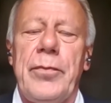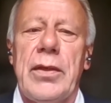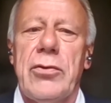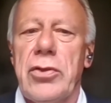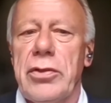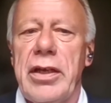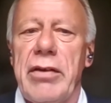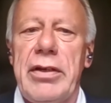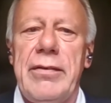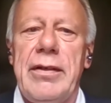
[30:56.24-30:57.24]
John
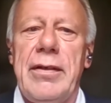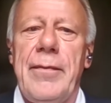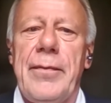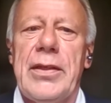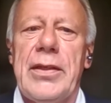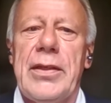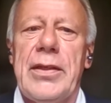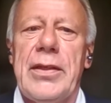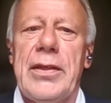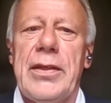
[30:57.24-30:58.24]
Kerry, the
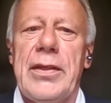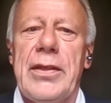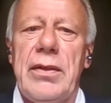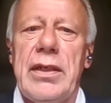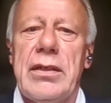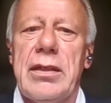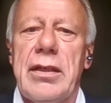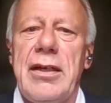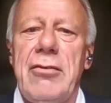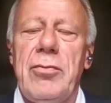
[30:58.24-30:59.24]
truth
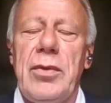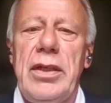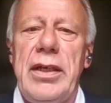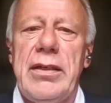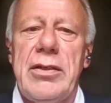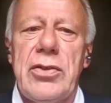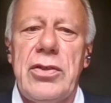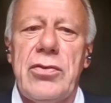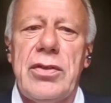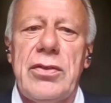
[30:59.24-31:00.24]
is that the global
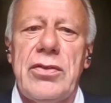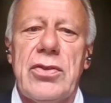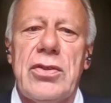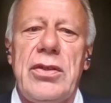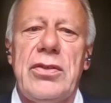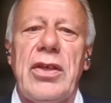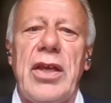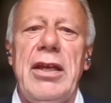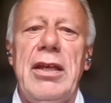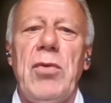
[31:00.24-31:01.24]
energy transition is
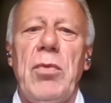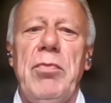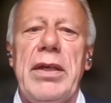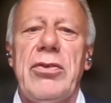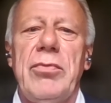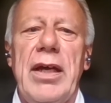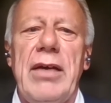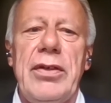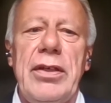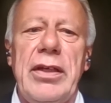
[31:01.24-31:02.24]
gaining momentum
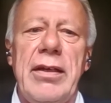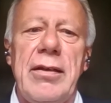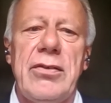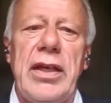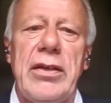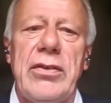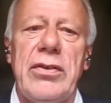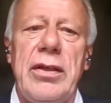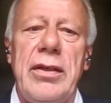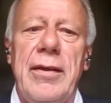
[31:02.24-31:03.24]
every day, thanks
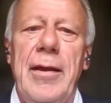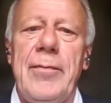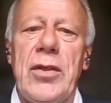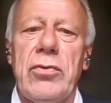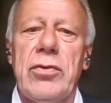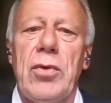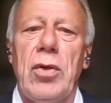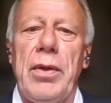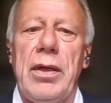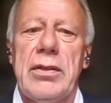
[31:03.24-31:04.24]
in no small
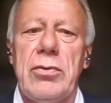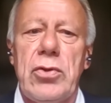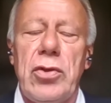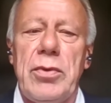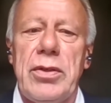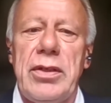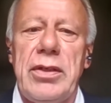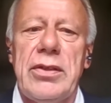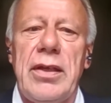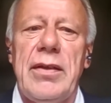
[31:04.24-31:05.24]
part to Germany's